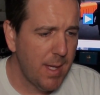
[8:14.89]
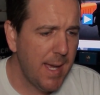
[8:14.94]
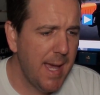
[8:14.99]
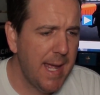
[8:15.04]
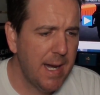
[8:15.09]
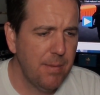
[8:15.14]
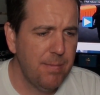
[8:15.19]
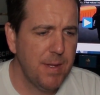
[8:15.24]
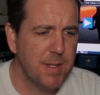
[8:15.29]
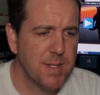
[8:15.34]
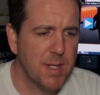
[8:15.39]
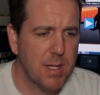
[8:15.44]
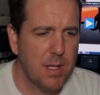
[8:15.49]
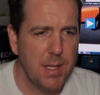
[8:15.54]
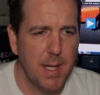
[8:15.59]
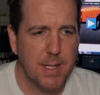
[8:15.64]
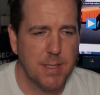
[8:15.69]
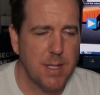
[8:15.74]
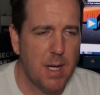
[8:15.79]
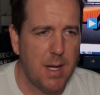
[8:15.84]
And if it's
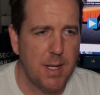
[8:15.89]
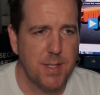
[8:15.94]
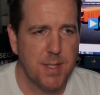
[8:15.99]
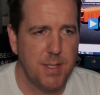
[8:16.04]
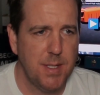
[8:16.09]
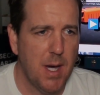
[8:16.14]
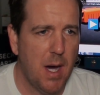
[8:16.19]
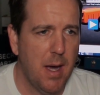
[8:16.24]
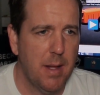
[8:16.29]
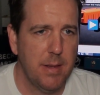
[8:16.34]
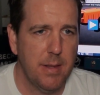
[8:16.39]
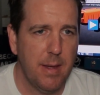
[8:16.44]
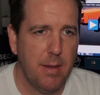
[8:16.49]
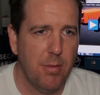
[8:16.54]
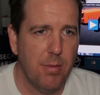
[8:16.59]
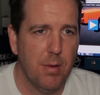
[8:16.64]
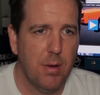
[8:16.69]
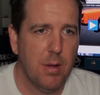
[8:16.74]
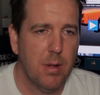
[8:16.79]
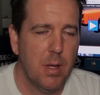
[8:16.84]
clicked onto non
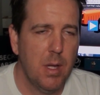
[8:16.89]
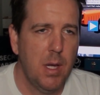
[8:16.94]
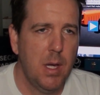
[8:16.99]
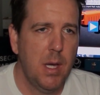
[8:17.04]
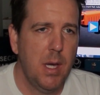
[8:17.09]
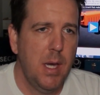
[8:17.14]
lethal,